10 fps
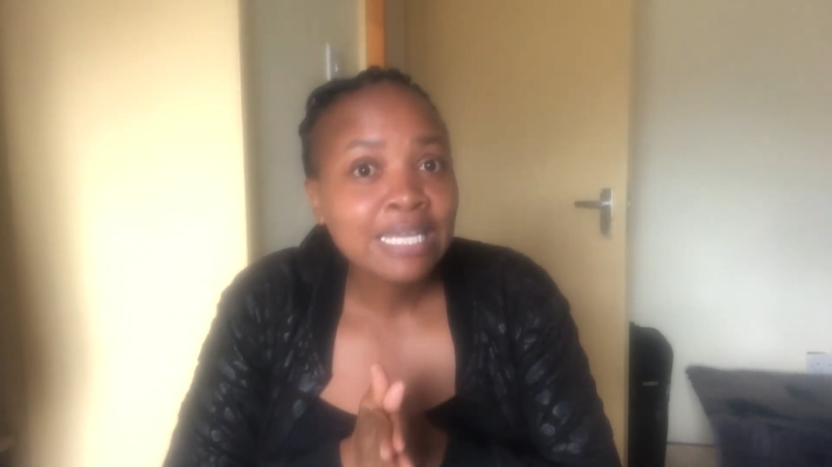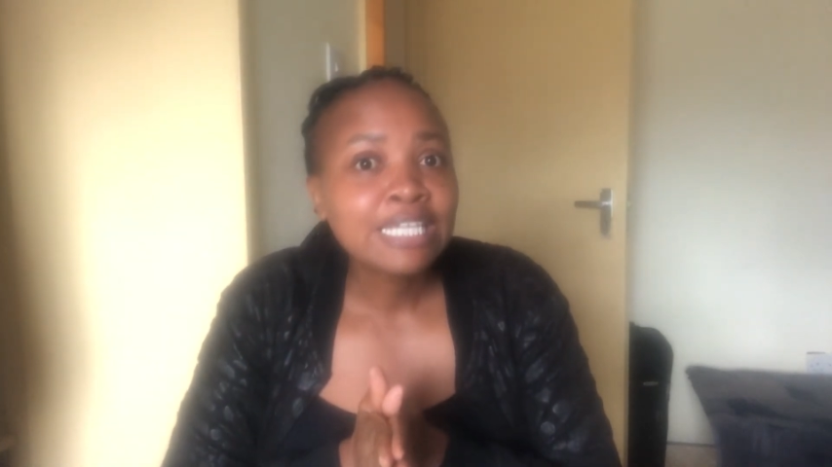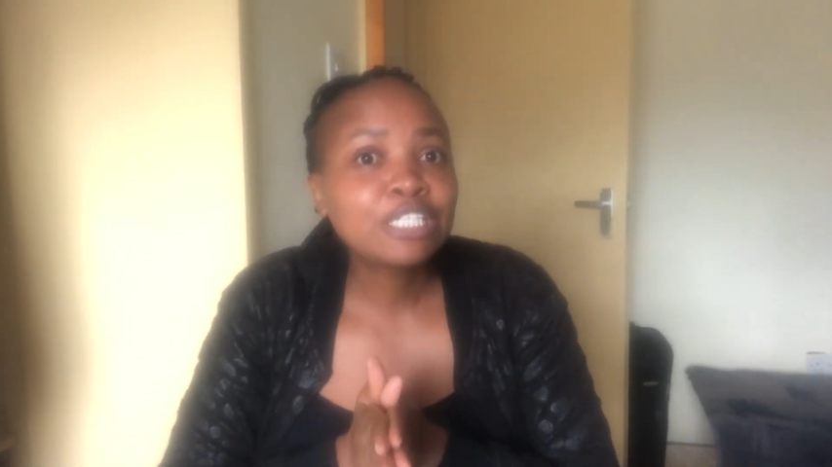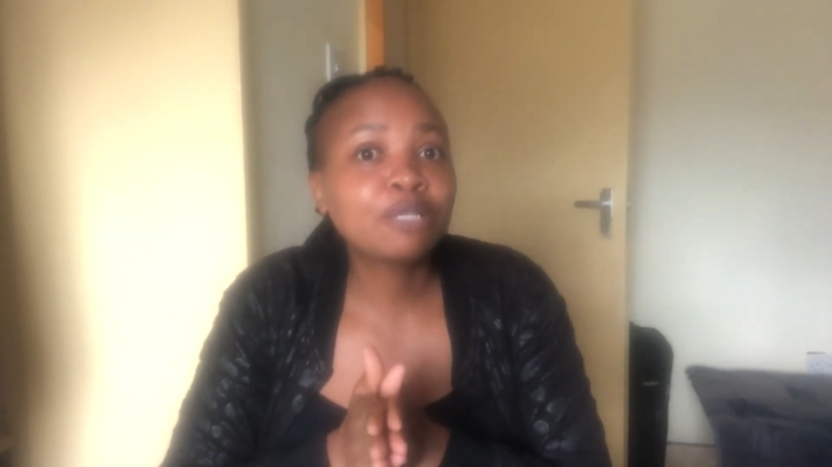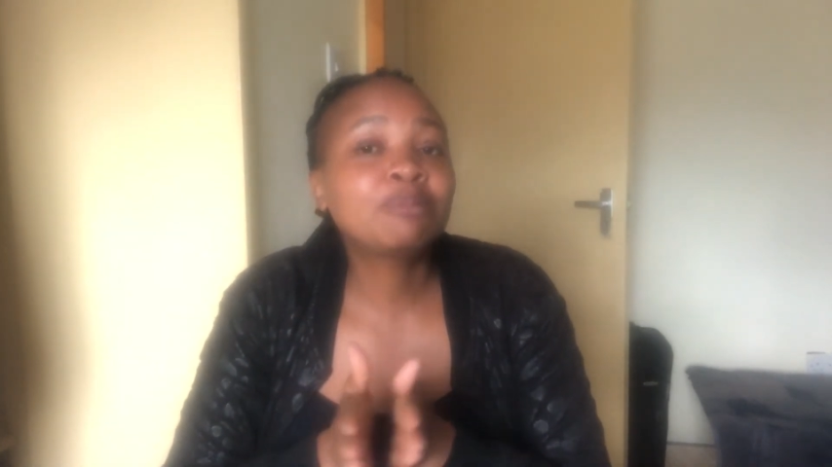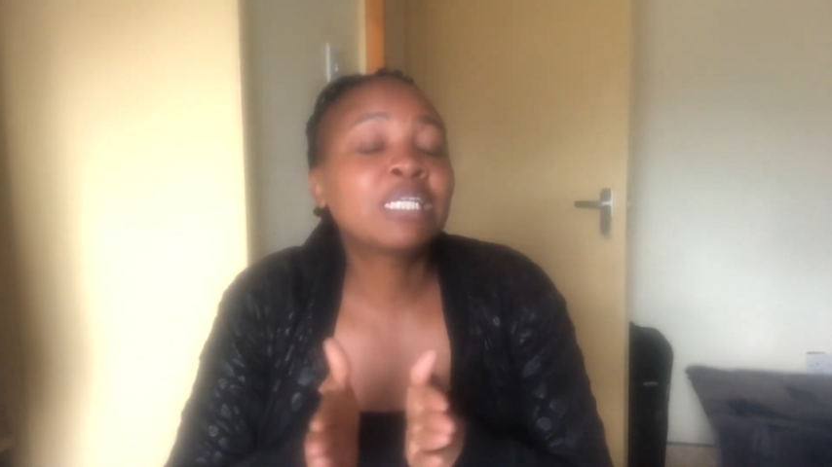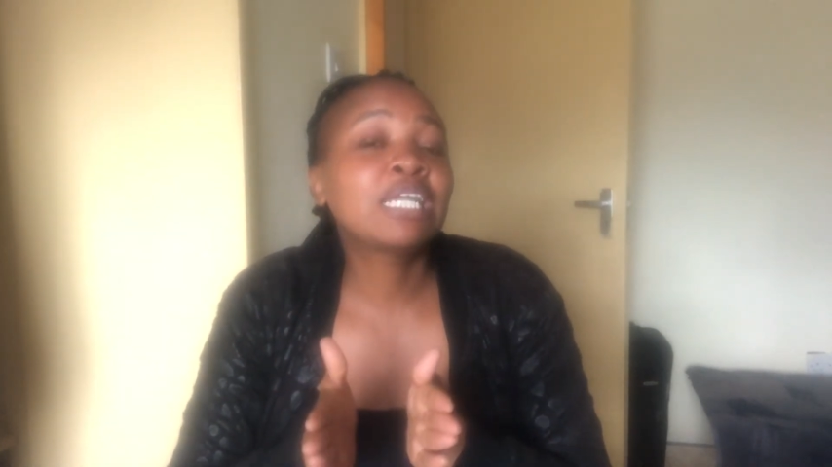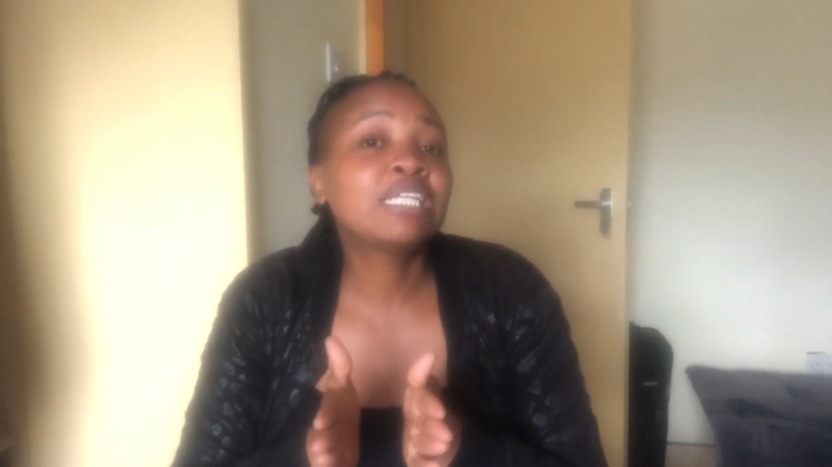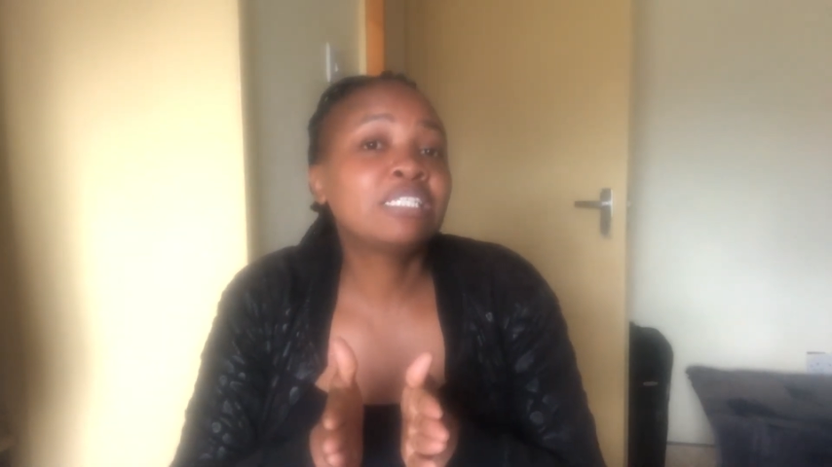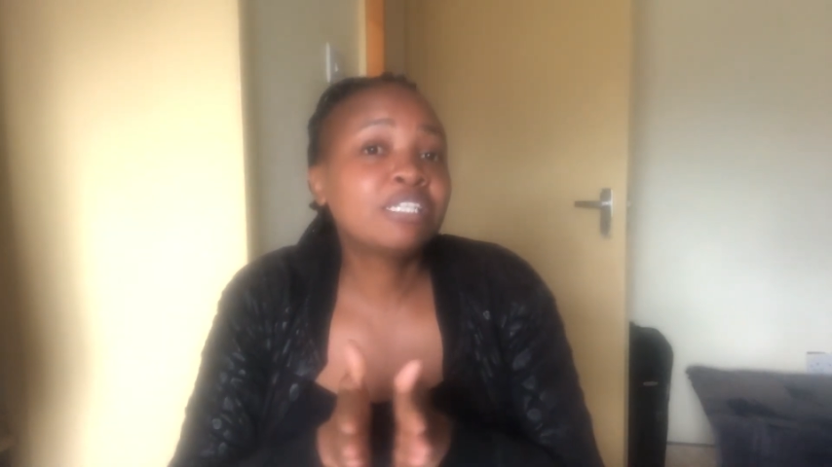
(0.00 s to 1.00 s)
chapter
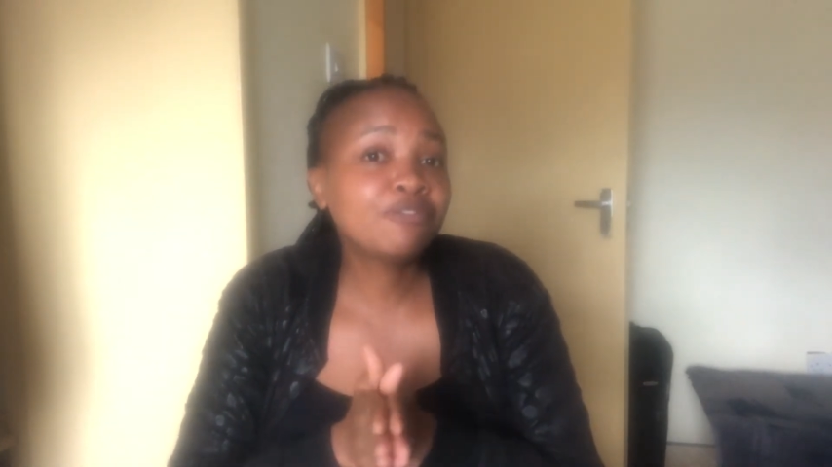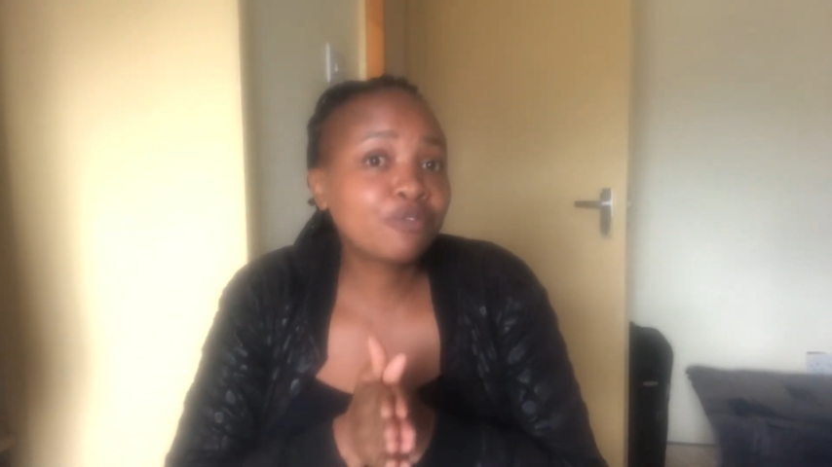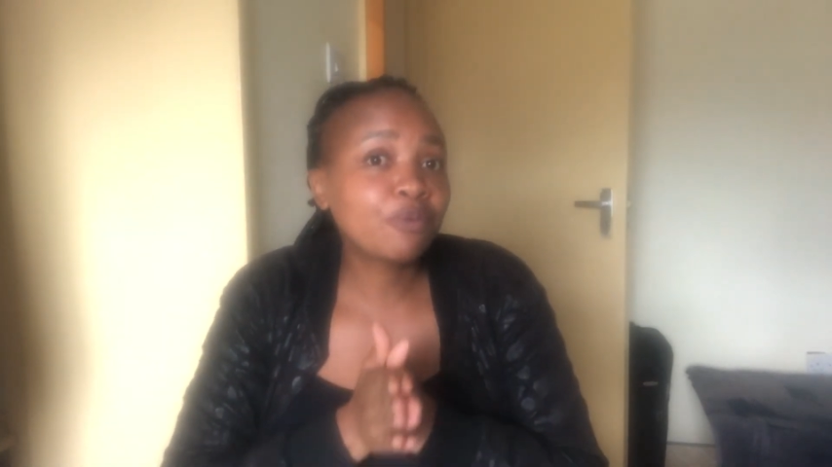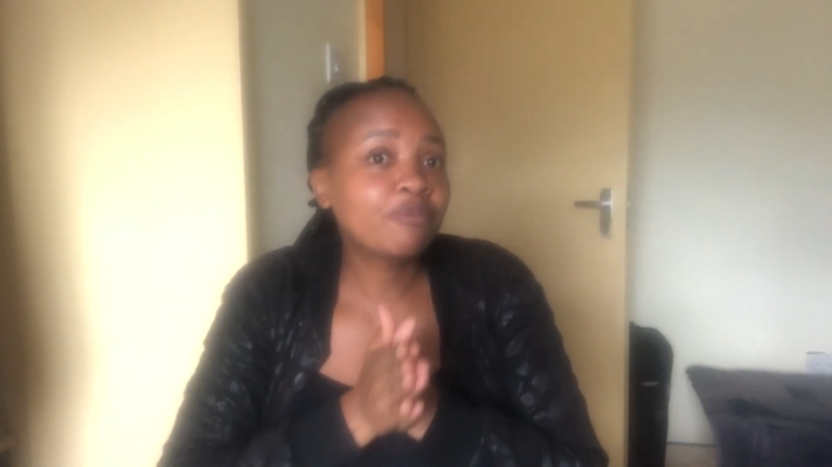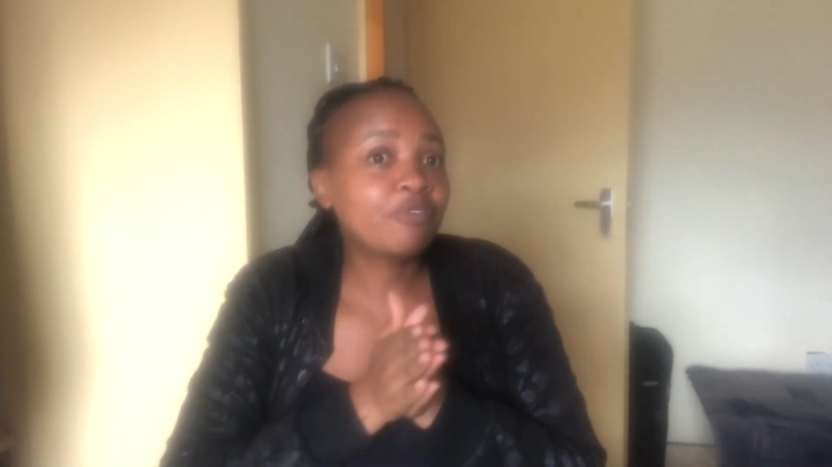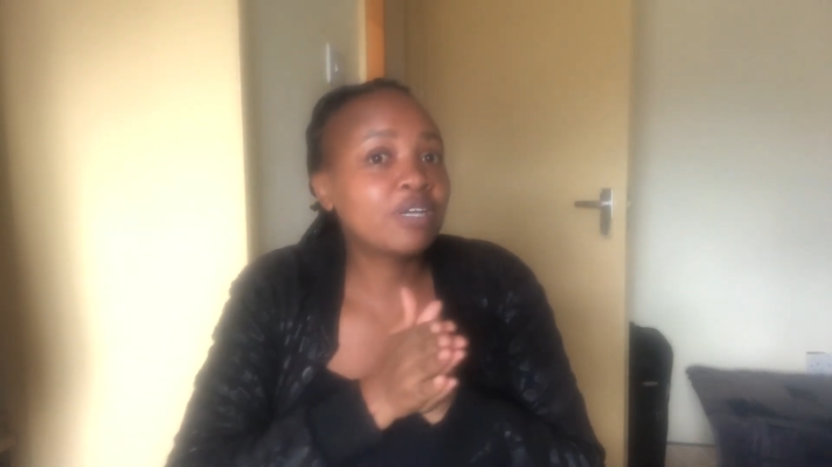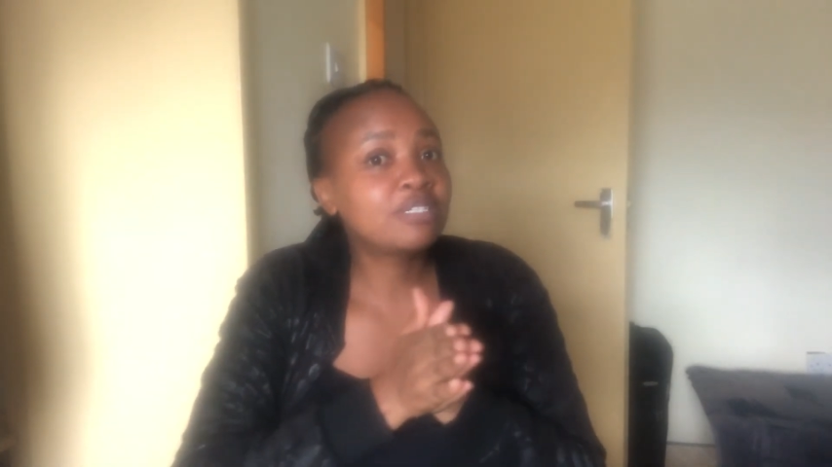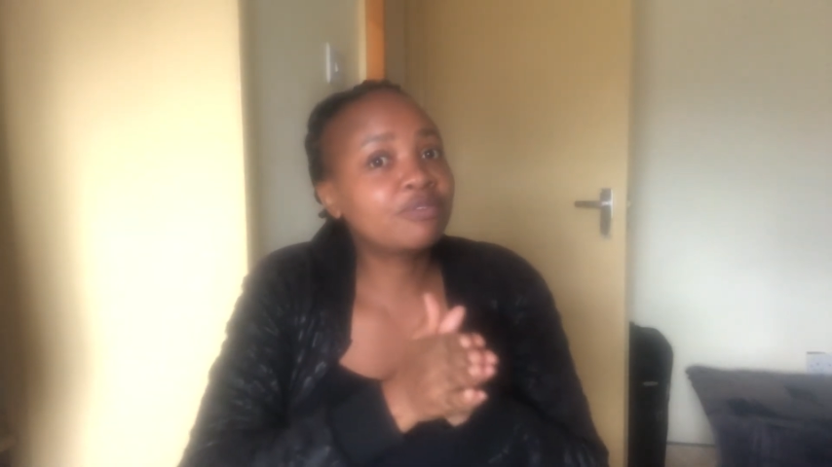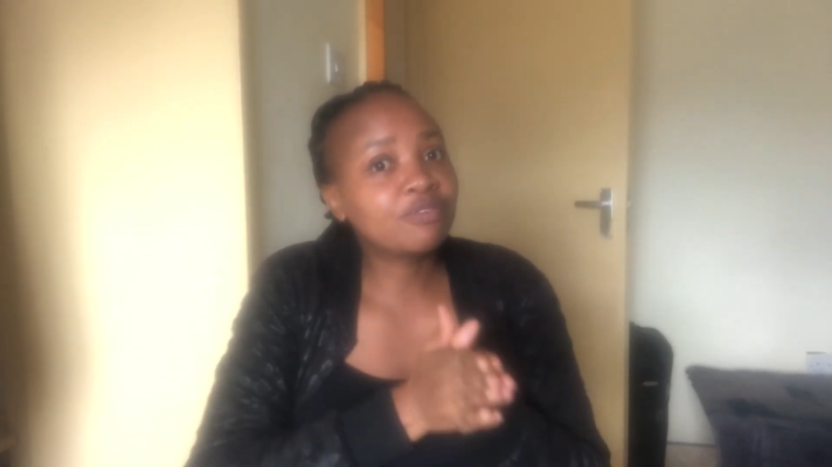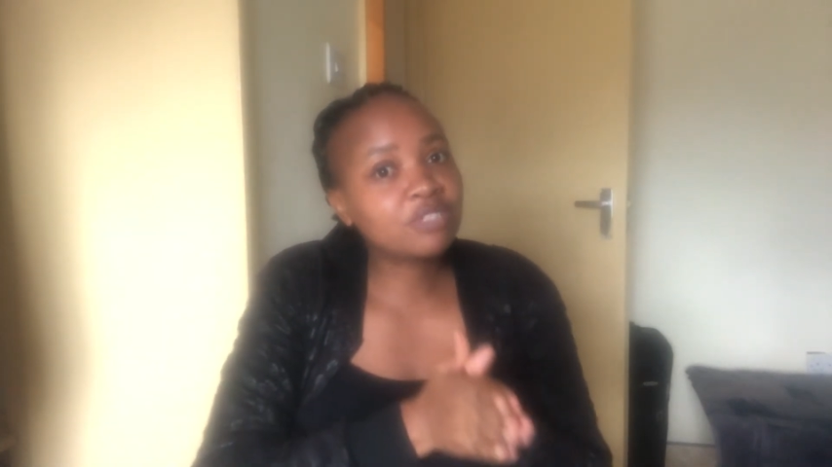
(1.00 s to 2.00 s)
19 from verse
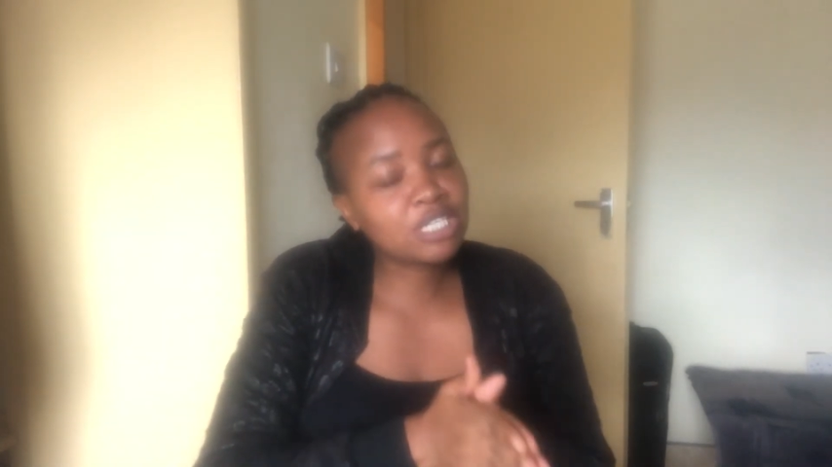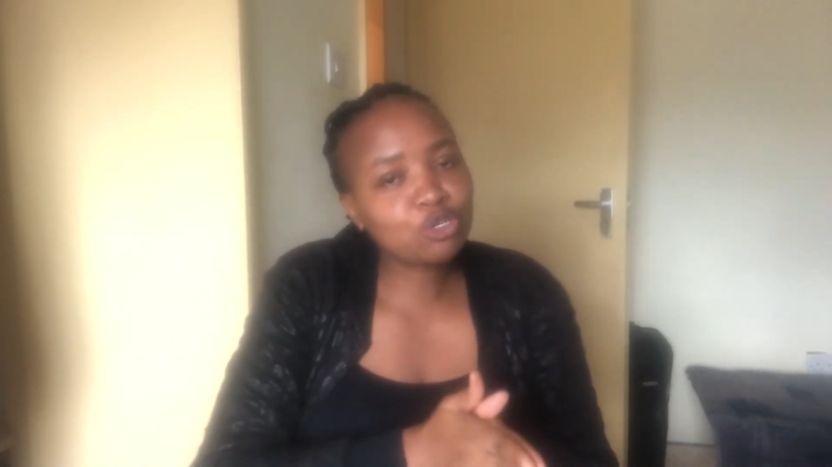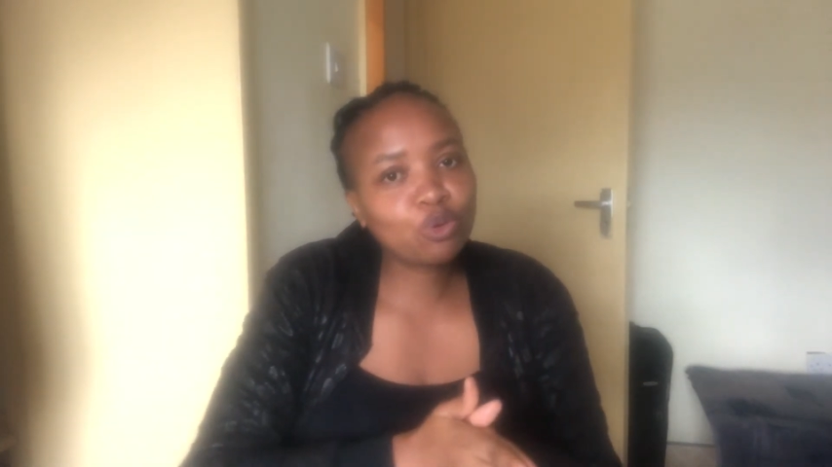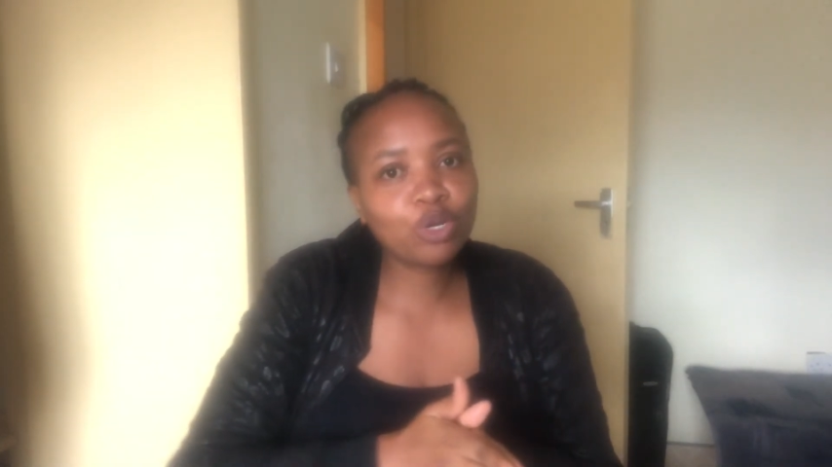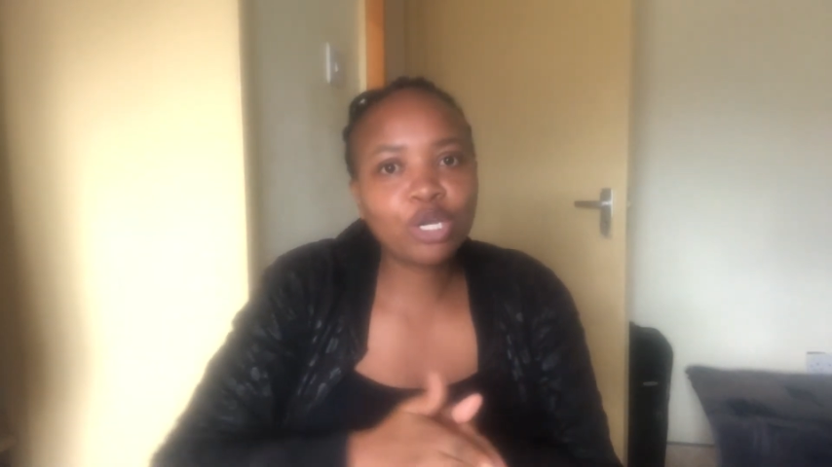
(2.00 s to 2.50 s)
15 going